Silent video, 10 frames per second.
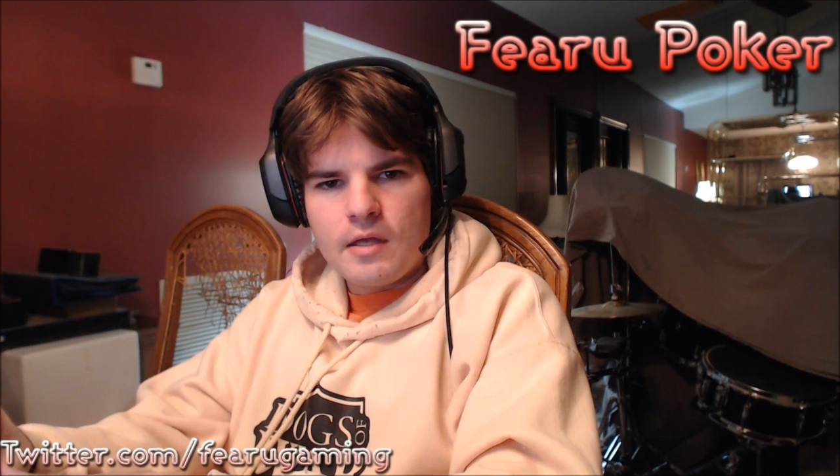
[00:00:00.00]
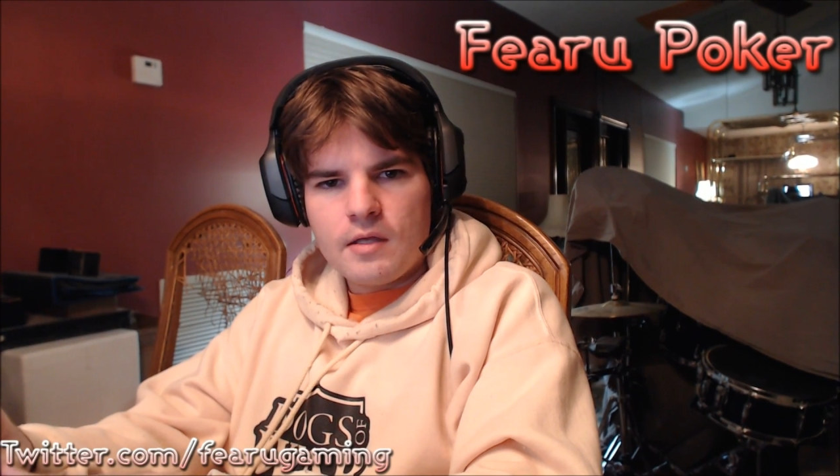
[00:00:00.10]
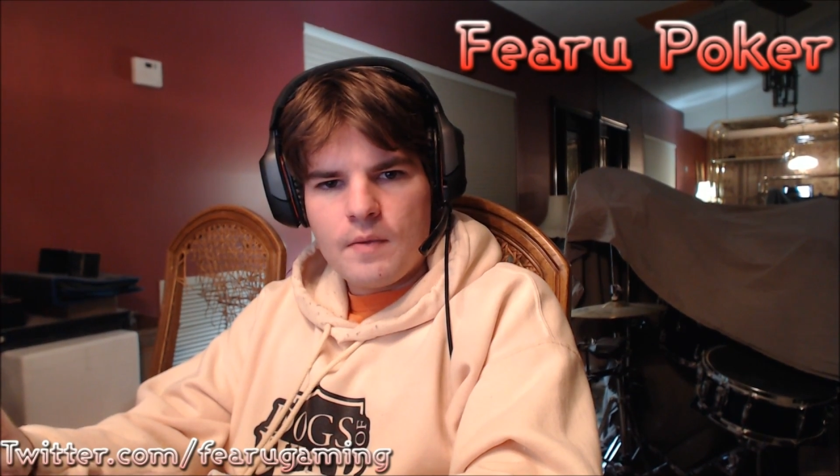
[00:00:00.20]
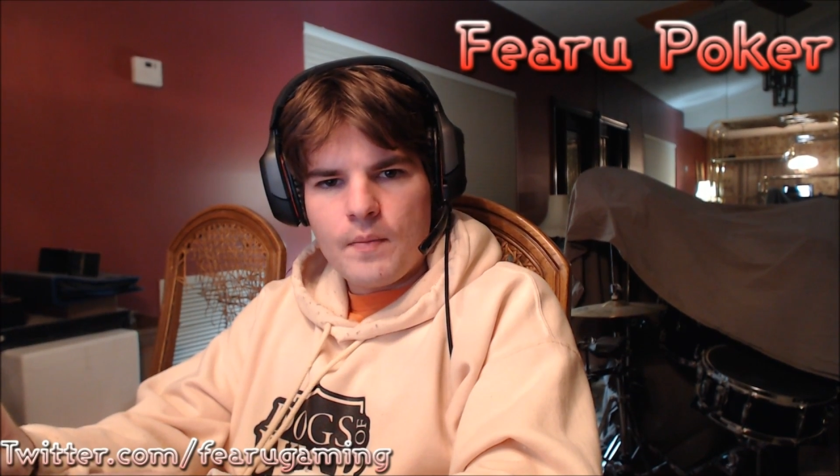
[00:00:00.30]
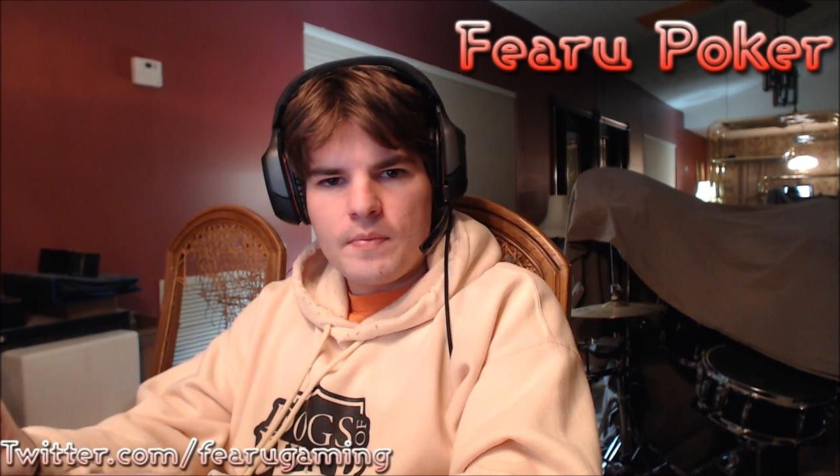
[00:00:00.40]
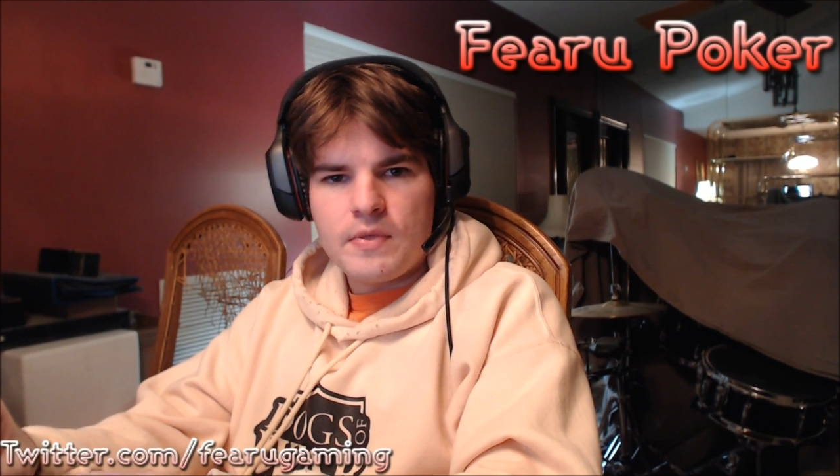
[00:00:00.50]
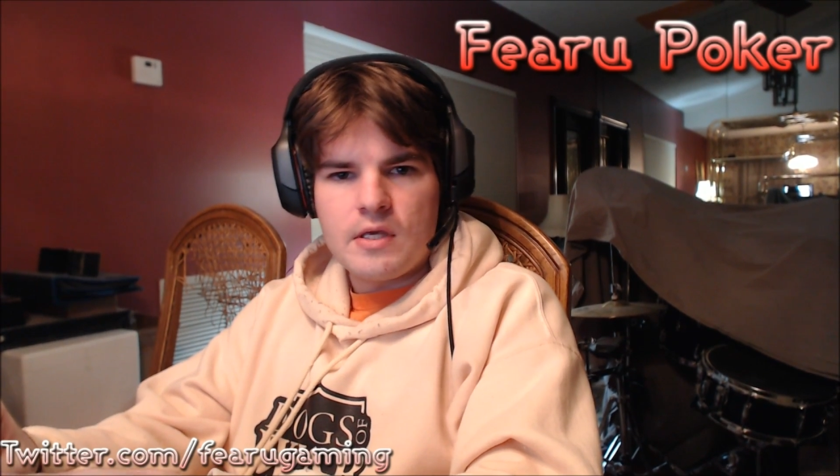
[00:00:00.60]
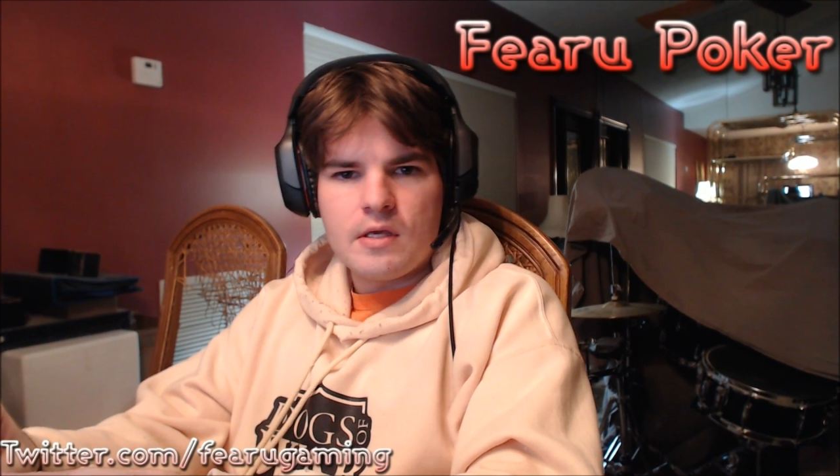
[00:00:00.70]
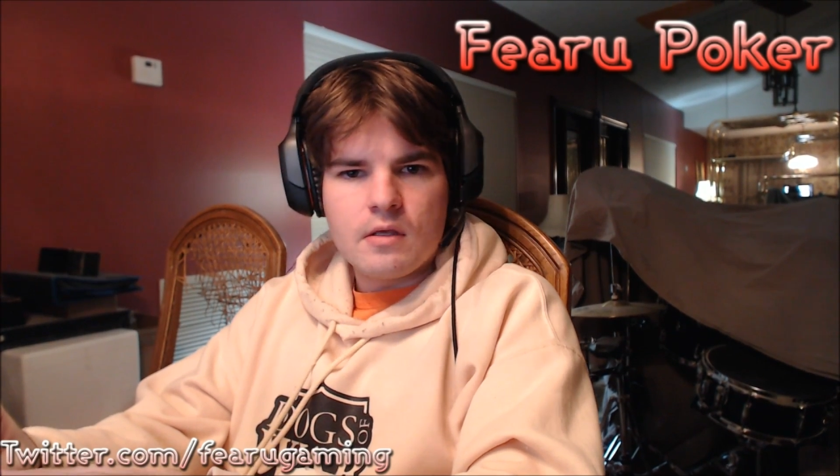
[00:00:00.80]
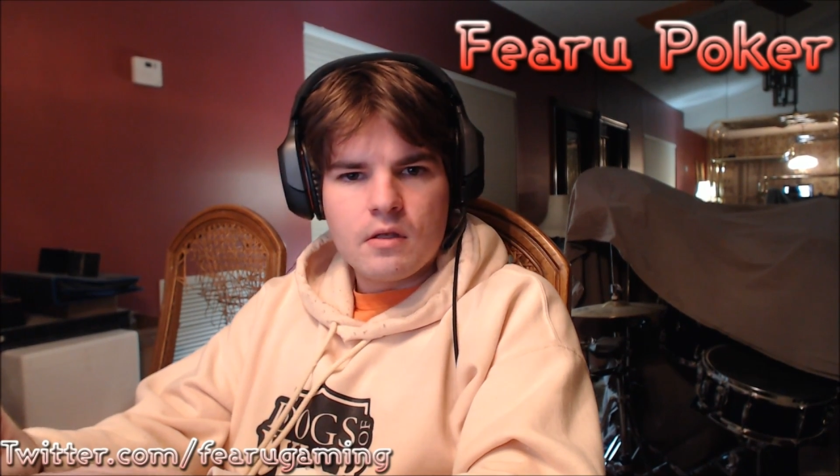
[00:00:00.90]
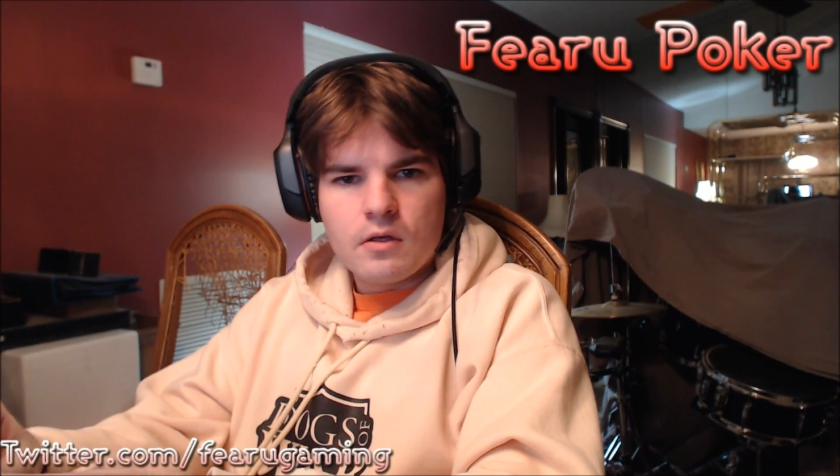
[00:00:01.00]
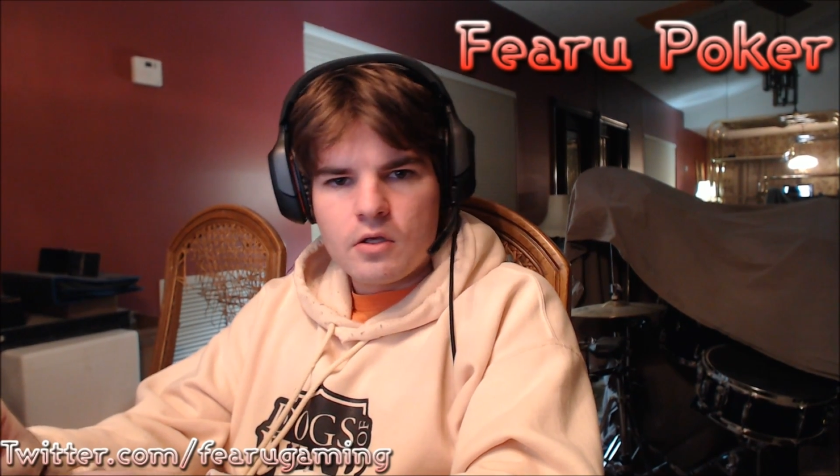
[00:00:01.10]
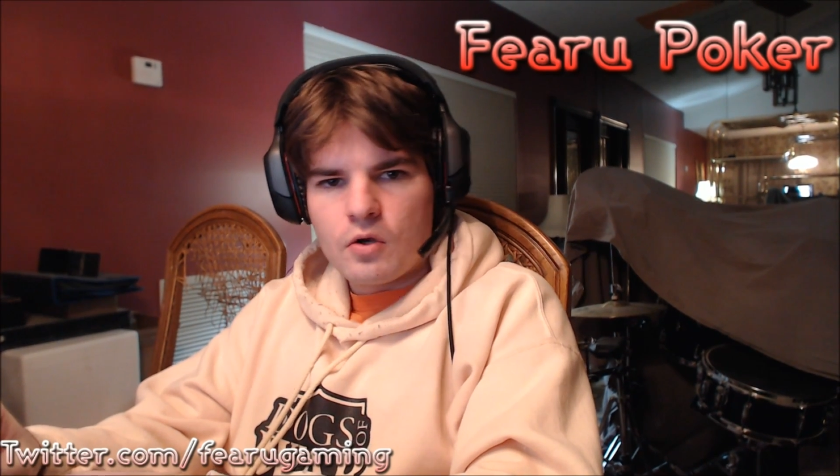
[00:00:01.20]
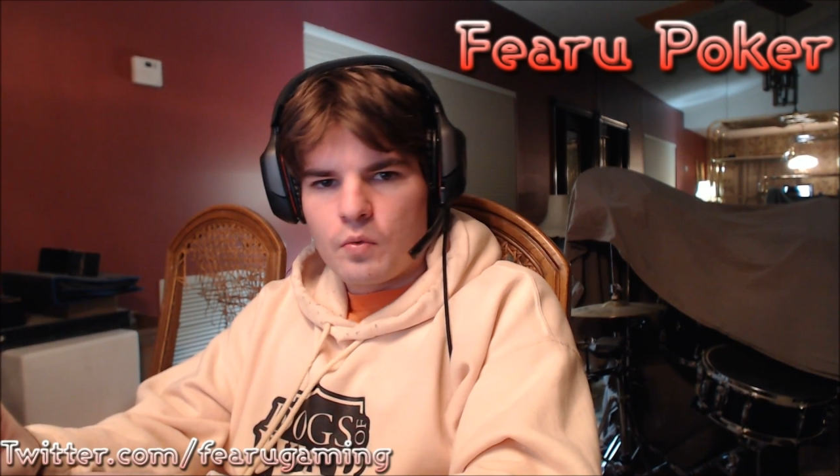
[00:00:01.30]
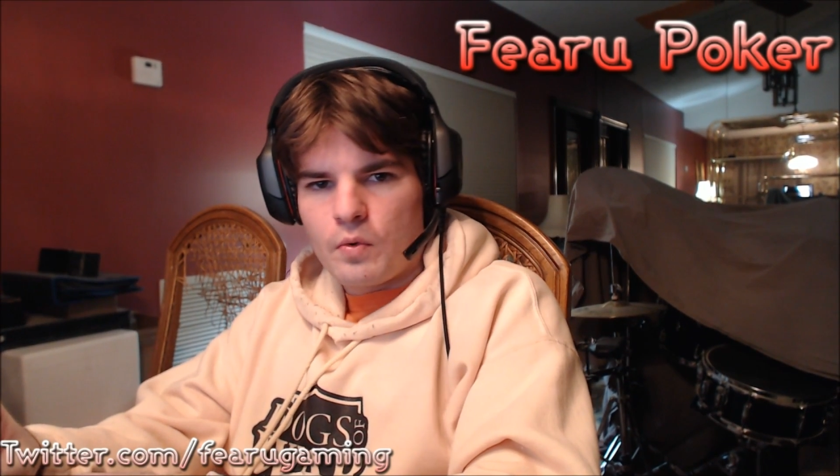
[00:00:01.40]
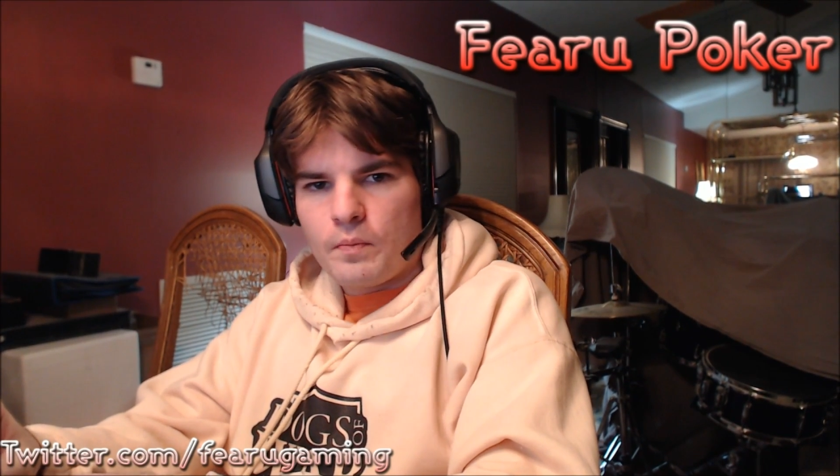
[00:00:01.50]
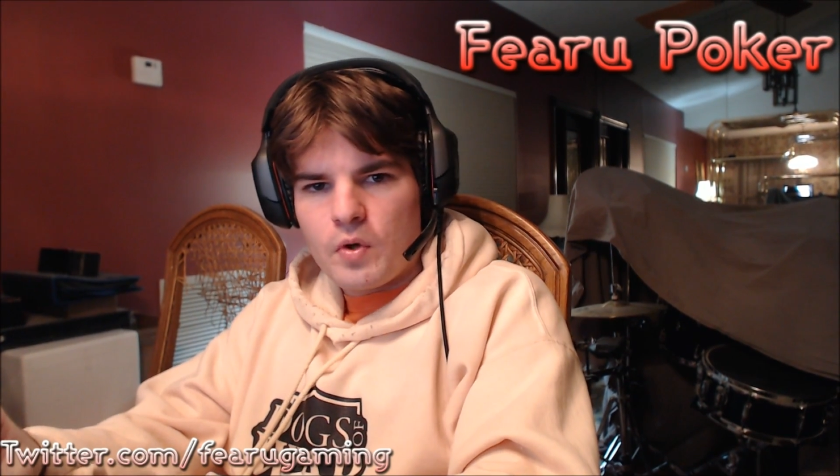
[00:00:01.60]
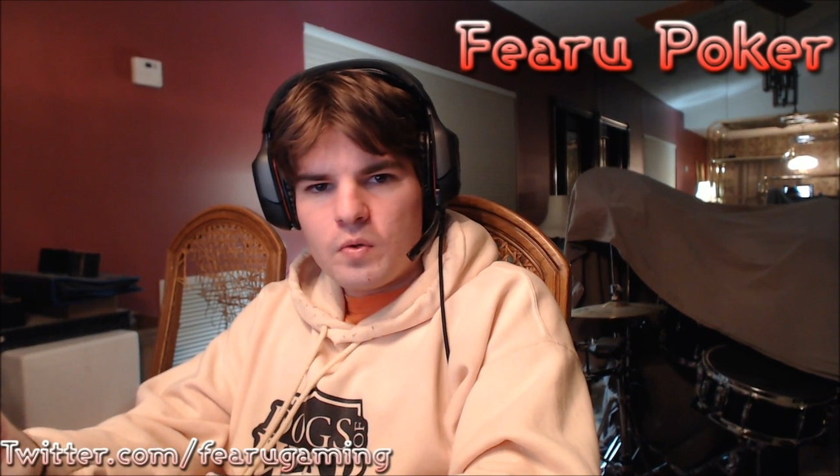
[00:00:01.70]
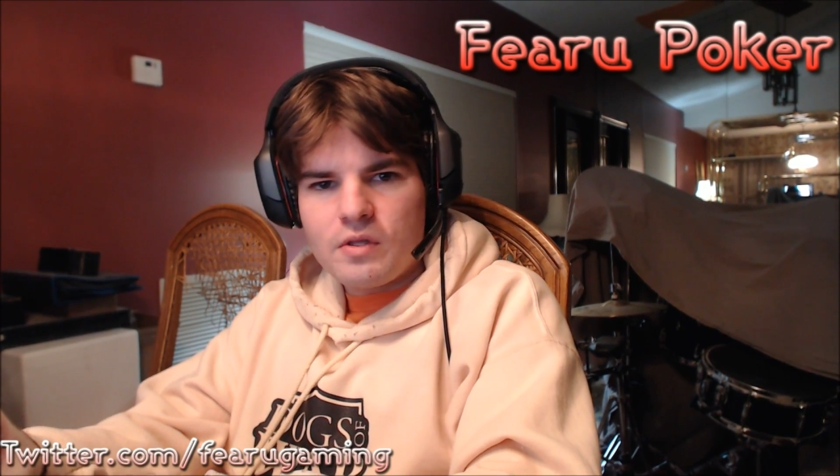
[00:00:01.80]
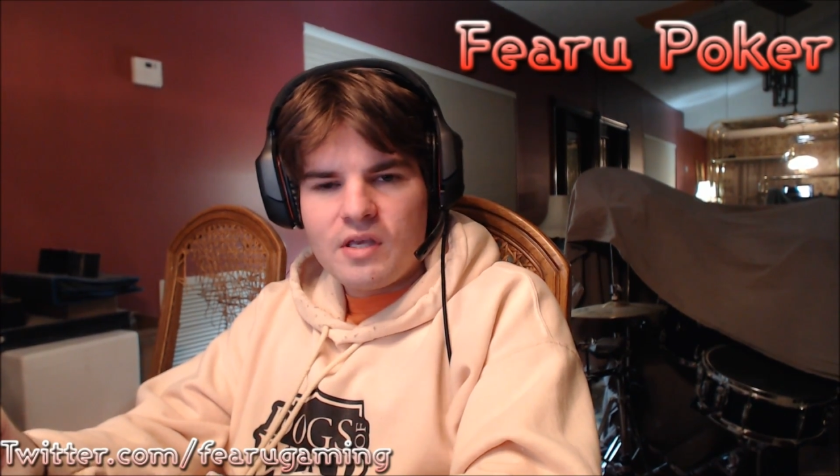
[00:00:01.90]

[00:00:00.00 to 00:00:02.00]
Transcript: It might be remotely